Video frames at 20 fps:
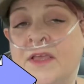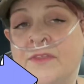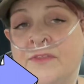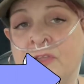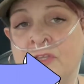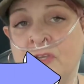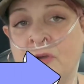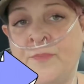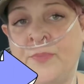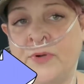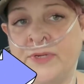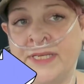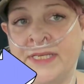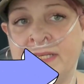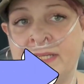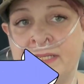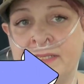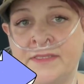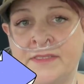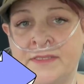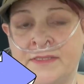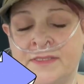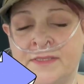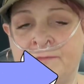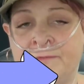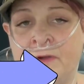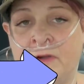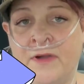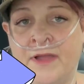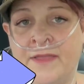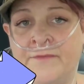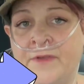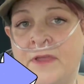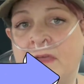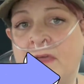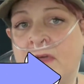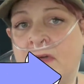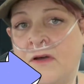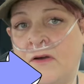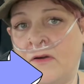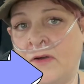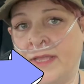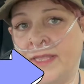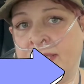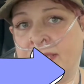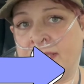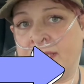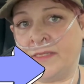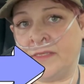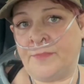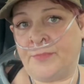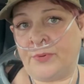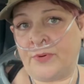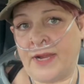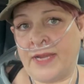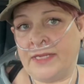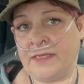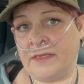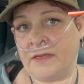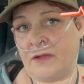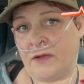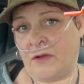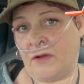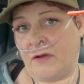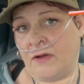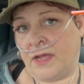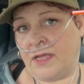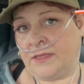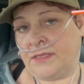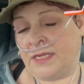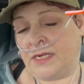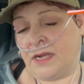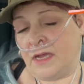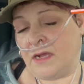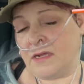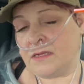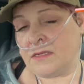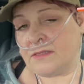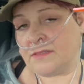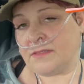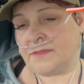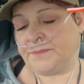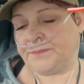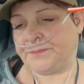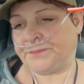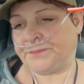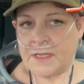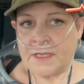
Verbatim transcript: that your body needs to survive, i.e. the brain, the heart and the lungs.